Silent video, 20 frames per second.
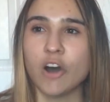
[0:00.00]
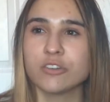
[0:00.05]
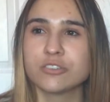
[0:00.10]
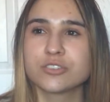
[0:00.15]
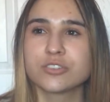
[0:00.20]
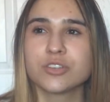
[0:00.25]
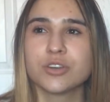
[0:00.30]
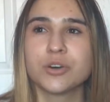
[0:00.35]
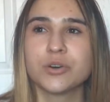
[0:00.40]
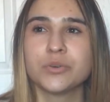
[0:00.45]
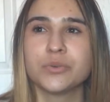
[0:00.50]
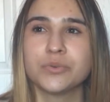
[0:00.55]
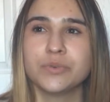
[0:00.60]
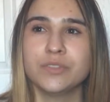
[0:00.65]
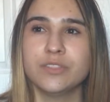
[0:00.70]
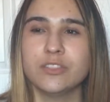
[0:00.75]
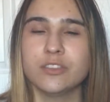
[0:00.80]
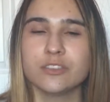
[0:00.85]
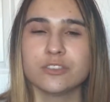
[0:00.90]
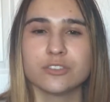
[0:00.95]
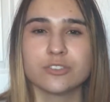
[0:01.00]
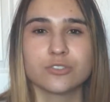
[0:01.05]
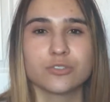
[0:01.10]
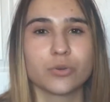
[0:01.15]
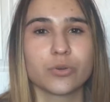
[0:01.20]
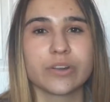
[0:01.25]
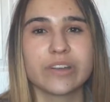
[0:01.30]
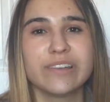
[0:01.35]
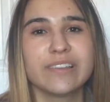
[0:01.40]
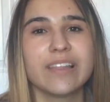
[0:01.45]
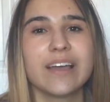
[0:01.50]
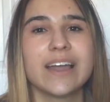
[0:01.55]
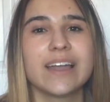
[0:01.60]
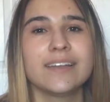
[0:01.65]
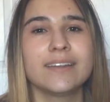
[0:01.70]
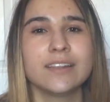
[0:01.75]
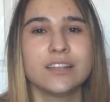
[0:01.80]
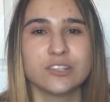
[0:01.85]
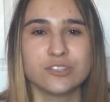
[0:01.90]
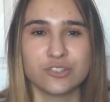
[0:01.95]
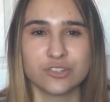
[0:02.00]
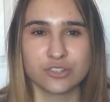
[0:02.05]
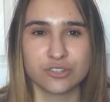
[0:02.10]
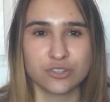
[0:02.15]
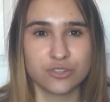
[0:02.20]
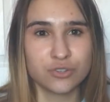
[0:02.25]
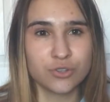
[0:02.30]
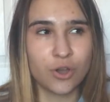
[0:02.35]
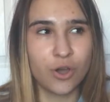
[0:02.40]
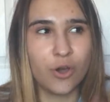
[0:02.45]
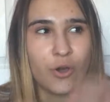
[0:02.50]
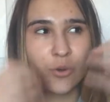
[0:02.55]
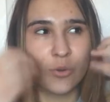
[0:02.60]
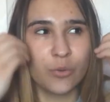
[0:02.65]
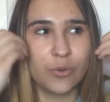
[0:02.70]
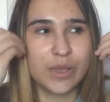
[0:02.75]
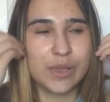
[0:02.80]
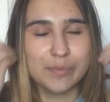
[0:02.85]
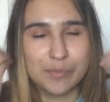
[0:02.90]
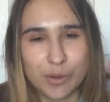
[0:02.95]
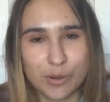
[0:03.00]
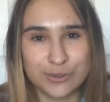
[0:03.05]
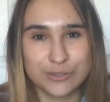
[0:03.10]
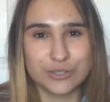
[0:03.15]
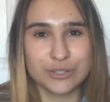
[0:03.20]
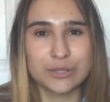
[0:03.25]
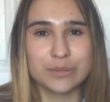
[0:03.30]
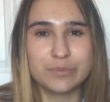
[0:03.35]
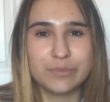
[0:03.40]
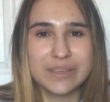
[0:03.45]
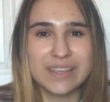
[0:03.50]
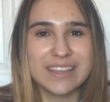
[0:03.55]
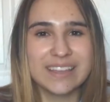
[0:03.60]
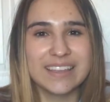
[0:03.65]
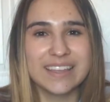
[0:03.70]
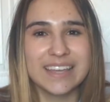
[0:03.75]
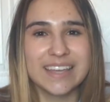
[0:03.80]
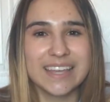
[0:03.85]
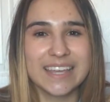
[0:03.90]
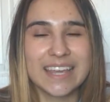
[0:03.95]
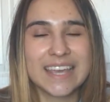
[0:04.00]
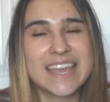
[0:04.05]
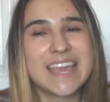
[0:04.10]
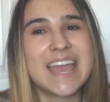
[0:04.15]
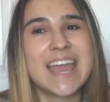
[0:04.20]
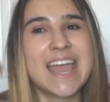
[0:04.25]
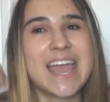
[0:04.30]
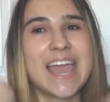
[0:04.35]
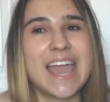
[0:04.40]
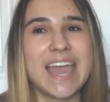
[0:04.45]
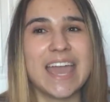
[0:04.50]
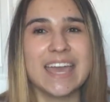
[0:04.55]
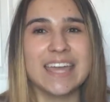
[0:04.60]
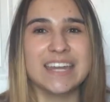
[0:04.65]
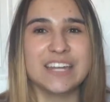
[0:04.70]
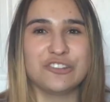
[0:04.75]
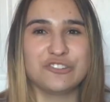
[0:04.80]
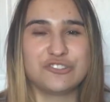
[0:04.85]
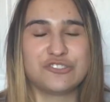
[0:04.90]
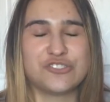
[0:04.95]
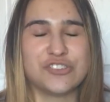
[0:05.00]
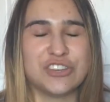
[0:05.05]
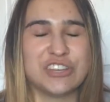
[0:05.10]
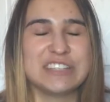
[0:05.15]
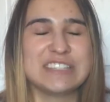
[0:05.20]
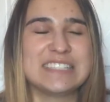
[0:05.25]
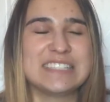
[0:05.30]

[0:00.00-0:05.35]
also the storyline is just so emotionally appealing, and it's